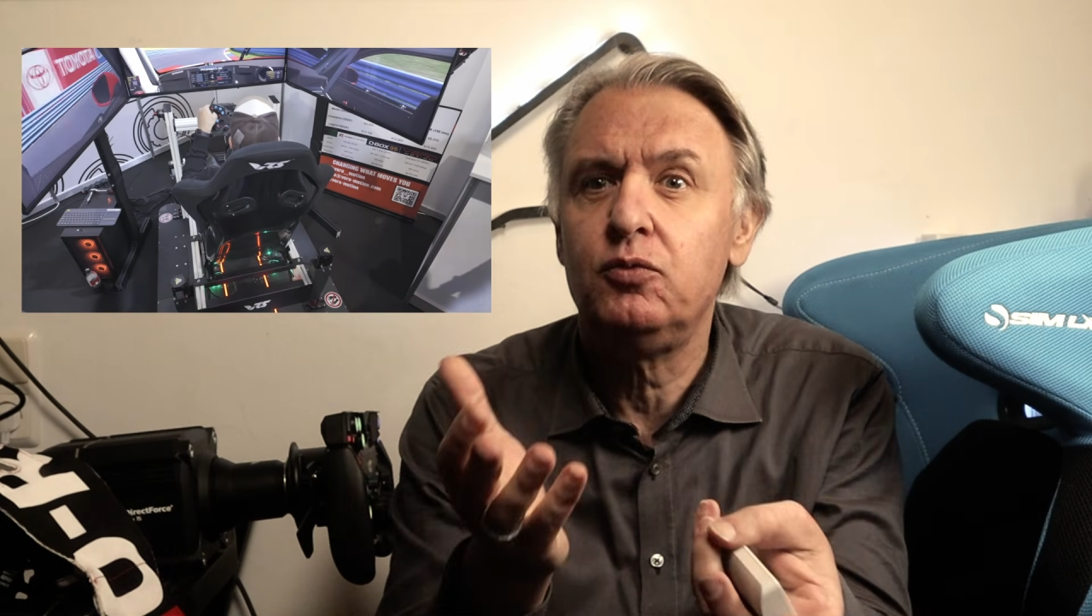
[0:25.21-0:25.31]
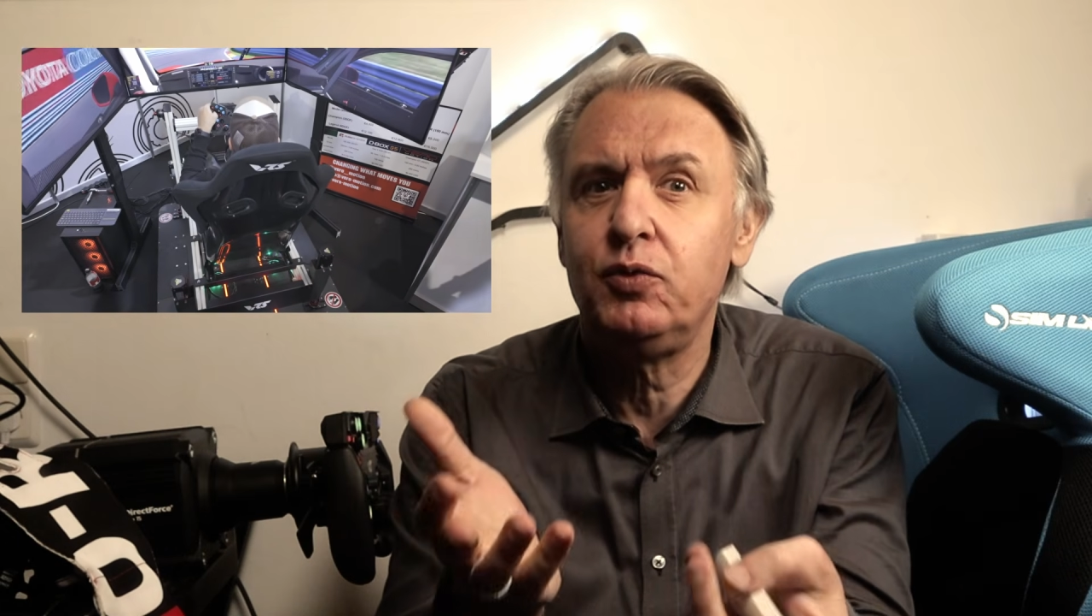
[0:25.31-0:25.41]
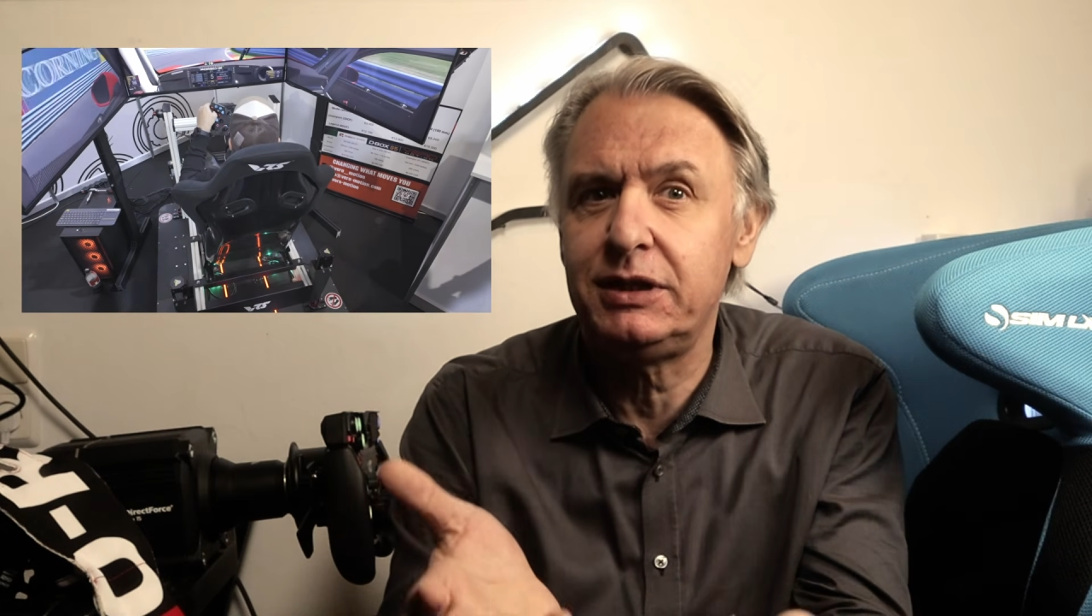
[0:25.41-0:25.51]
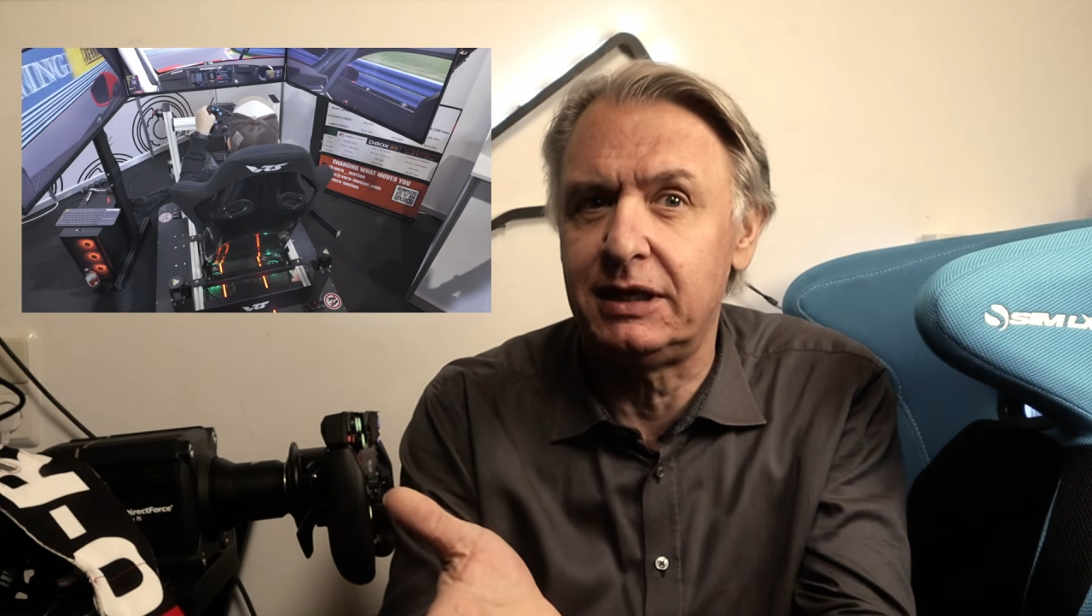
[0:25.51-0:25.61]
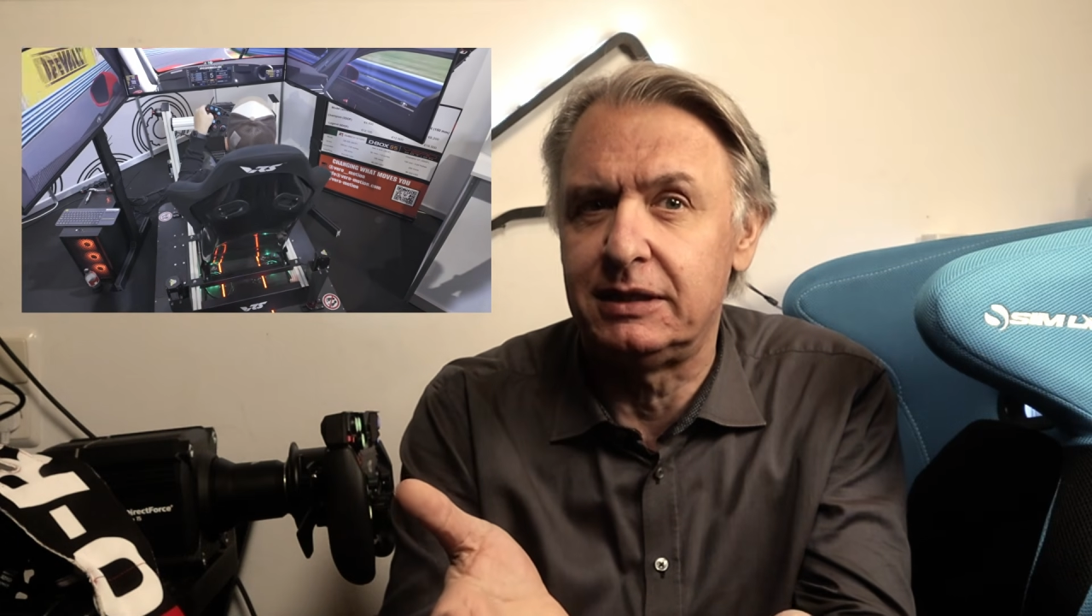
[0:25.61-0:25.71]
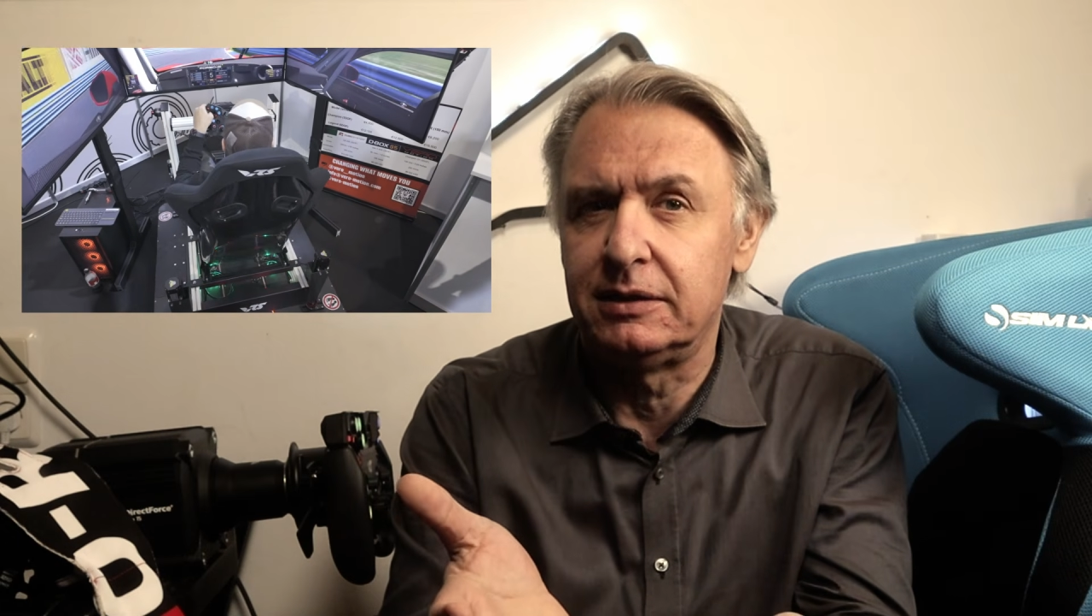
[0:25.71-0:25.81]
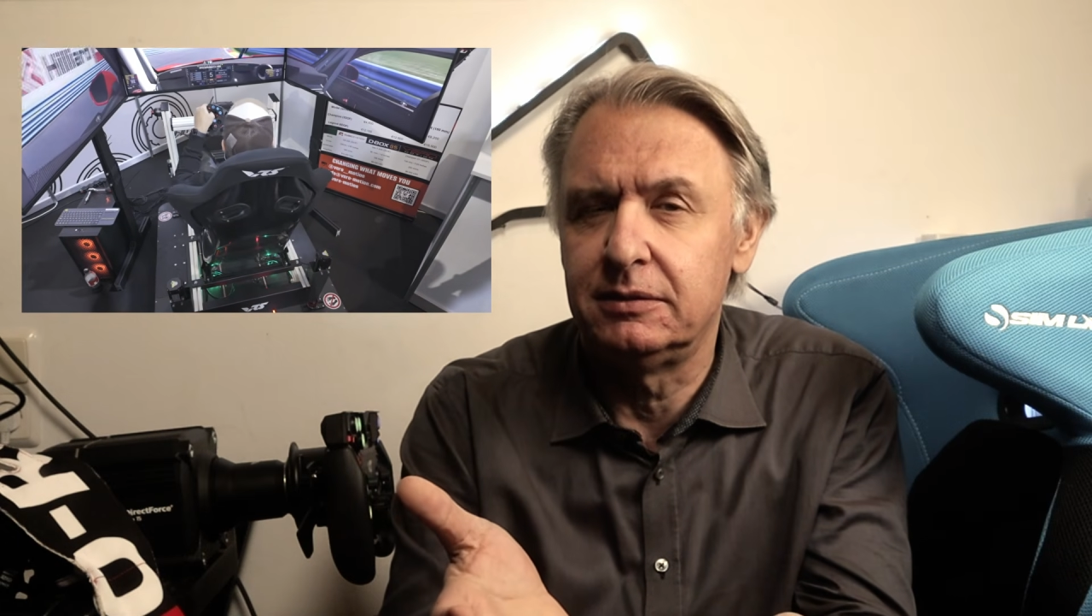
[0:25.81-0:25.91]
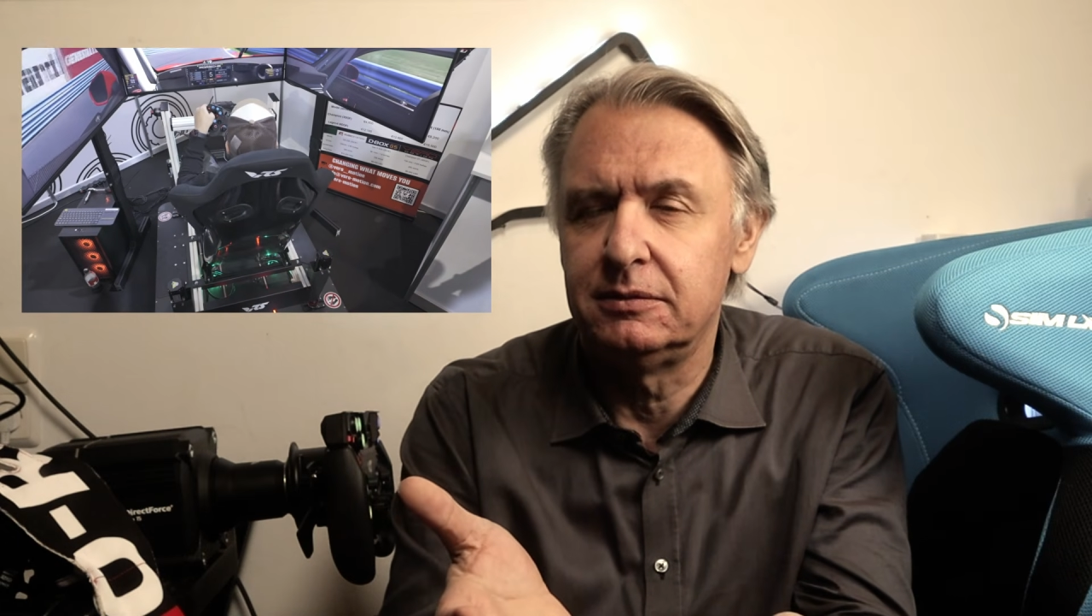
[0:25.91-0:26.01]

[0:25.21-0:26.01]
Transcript: we did.